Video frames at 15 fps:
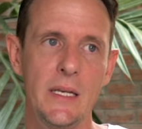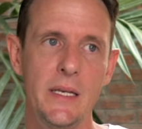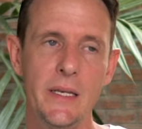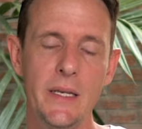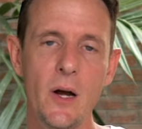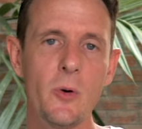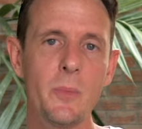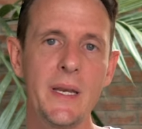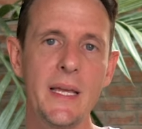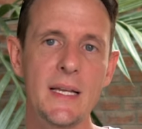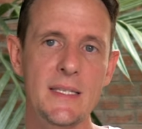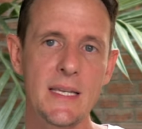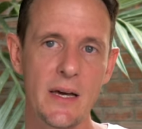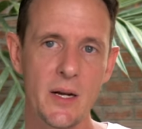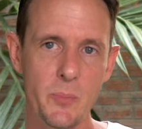nobody
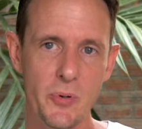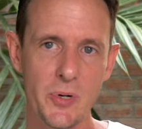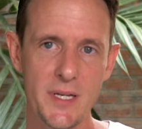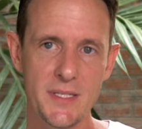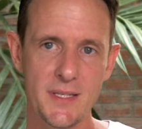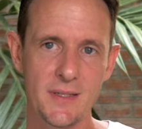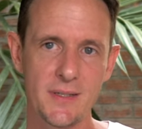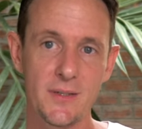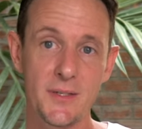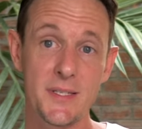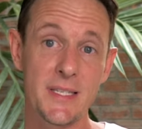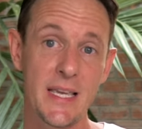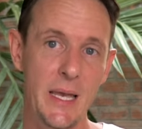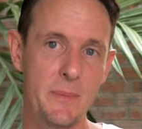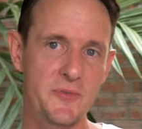gets out of prison or
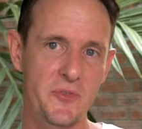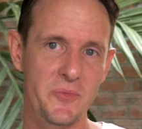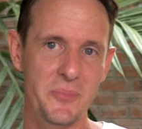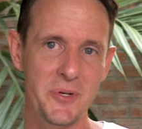escapes from